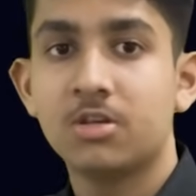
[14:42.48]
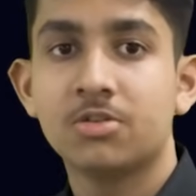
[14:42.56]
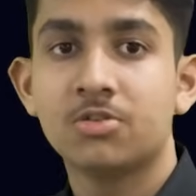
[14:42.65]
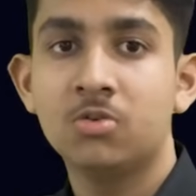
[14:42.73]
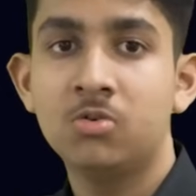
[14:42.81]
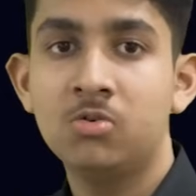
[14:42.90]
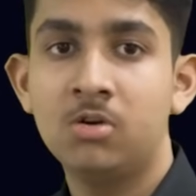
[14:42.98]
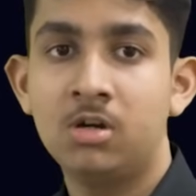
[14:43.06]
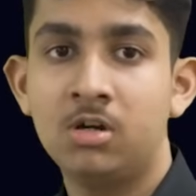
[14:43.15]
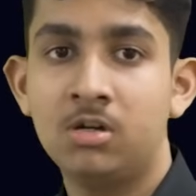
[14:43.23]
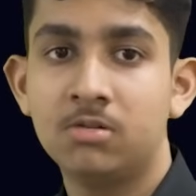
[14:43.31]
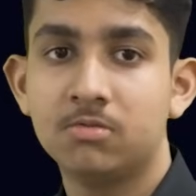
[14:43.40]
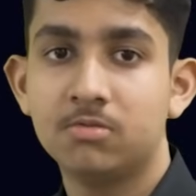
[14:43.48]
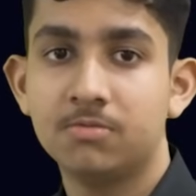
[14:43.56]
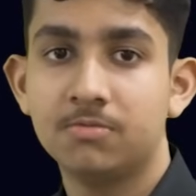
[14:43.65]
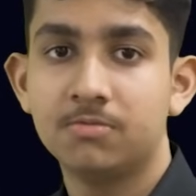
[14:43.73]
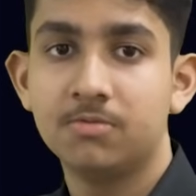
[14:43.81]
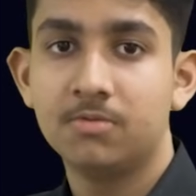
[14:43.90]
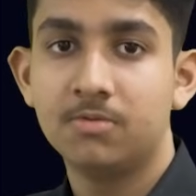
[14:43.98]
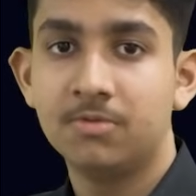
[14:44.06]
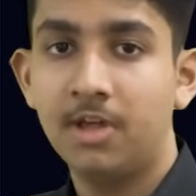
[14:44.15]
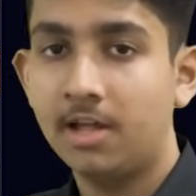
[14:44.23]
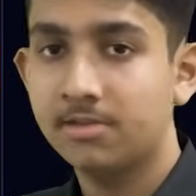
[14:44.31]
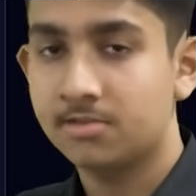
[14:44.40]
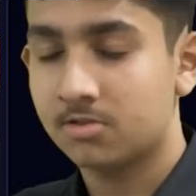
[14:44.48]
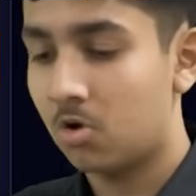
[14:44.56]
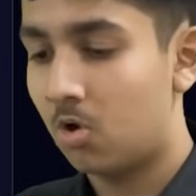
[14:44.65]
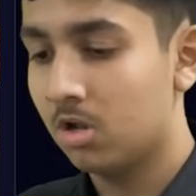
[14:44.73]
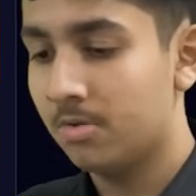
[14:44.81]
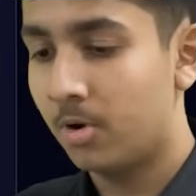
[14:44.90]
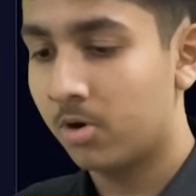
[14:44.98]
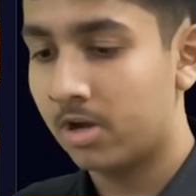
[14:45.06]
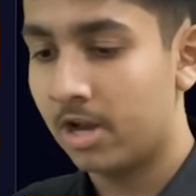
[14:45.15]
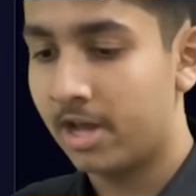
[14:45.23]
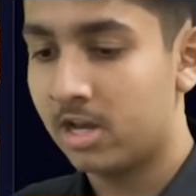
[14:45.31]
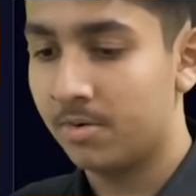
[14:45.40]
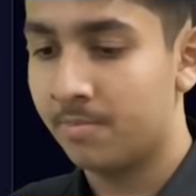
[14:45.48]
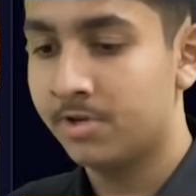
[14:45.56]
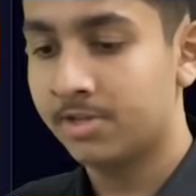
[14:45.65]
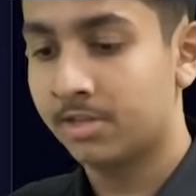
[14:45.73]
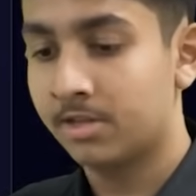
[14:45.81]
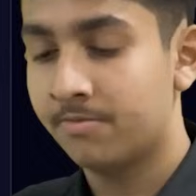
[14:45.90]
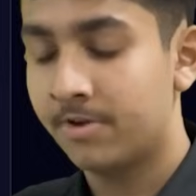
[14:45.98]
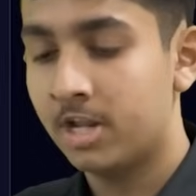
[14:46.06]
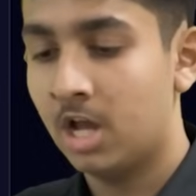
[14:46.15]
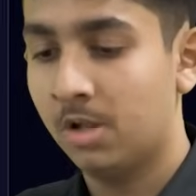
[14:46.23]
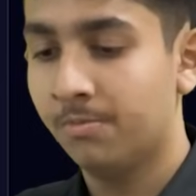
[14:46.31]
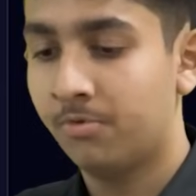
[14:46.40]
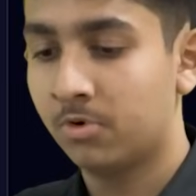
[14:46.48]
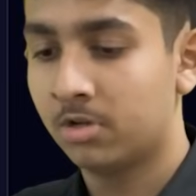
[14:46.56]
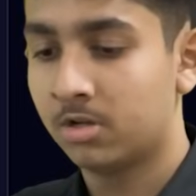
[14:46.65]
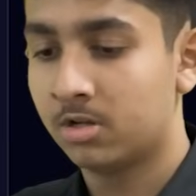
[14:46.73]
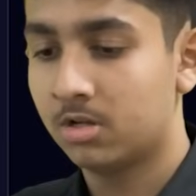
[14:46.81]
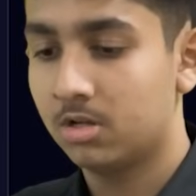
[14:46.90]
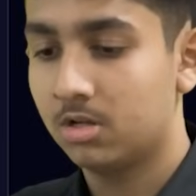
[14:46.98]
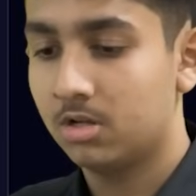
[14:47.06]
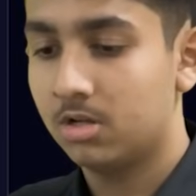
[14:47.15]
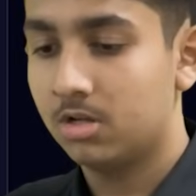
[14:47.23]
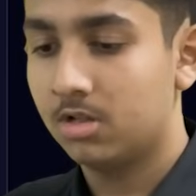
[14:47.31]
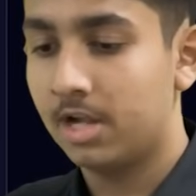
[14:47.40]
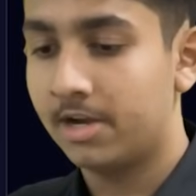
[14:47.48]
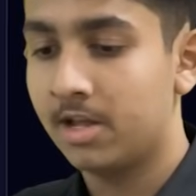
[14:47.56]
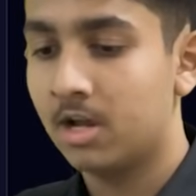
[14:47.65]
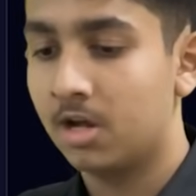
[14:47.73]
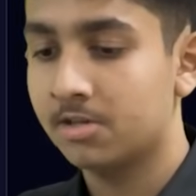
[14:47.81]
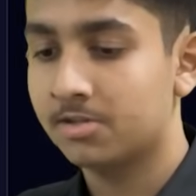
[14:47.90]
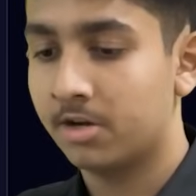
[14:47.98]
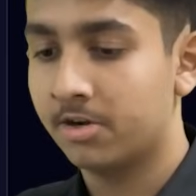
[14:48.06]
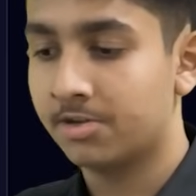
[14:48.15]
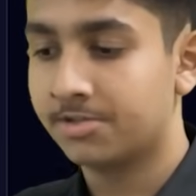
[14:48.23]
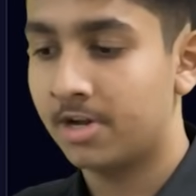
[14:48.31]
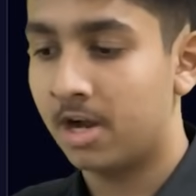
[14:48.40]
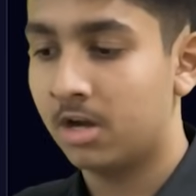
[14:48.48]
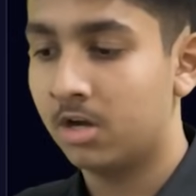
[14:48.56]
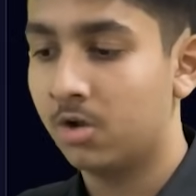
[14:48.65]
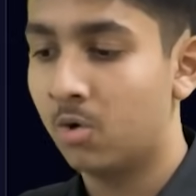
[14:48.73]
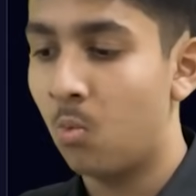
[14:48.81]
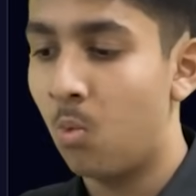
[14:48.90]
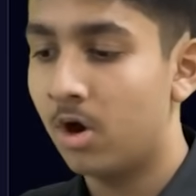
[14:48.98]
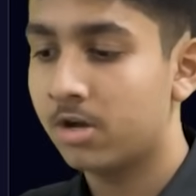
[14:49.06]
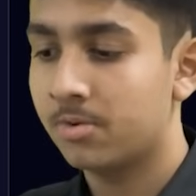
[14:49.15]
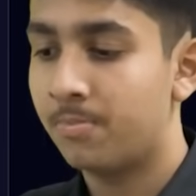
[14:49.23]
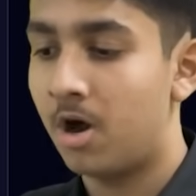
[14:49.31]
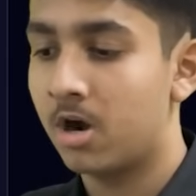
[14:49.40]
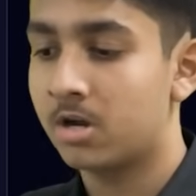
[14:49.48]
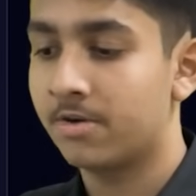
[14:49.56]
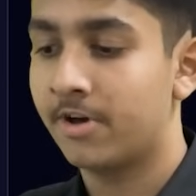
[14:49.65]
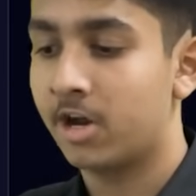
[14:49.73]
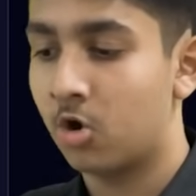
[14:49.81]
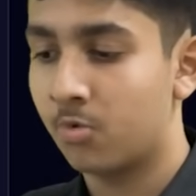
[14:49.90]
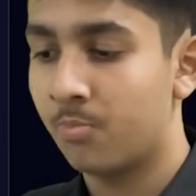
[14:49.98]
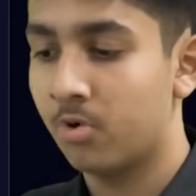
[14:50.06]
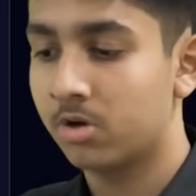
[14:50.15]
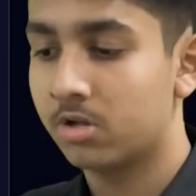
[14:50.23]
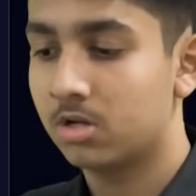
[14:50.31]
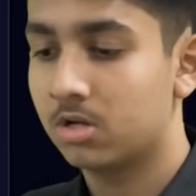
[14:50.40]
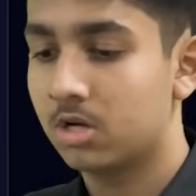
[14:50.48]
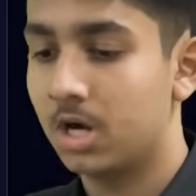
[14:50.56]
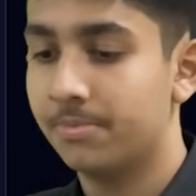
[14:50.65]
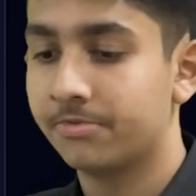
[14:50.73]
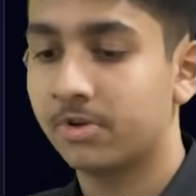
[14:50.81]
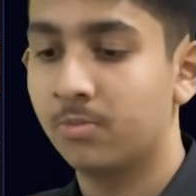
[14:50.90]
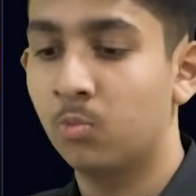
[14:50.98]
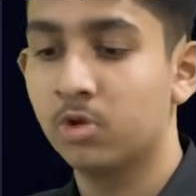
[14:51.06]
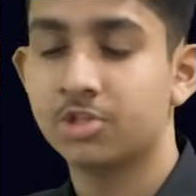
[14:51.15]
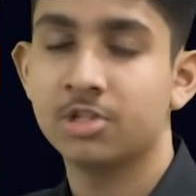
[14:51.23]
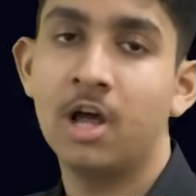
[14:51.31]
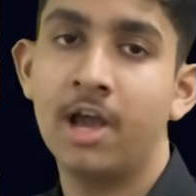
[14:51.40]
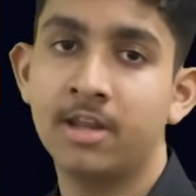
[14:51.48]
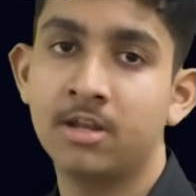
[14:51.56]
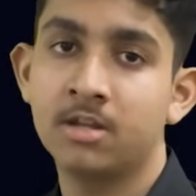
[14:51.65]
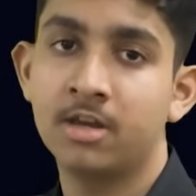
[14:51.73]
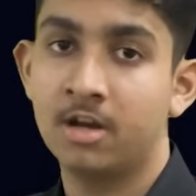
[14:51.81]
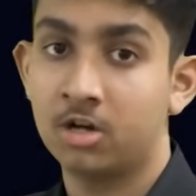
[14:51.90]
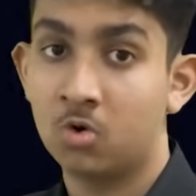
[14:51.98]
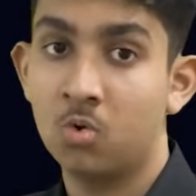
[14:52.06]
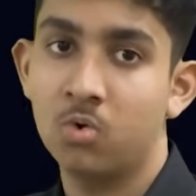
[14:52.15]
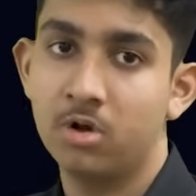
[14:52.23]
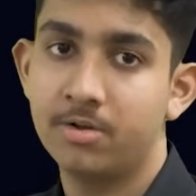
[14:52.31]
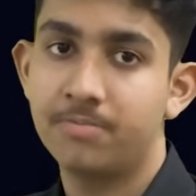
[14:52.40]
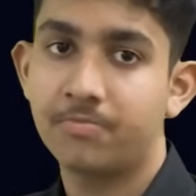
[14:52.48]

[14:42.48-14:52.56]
So uh, that's all about line numbers and they're very helpful in letting us understand what part of our output comes from which line in our code.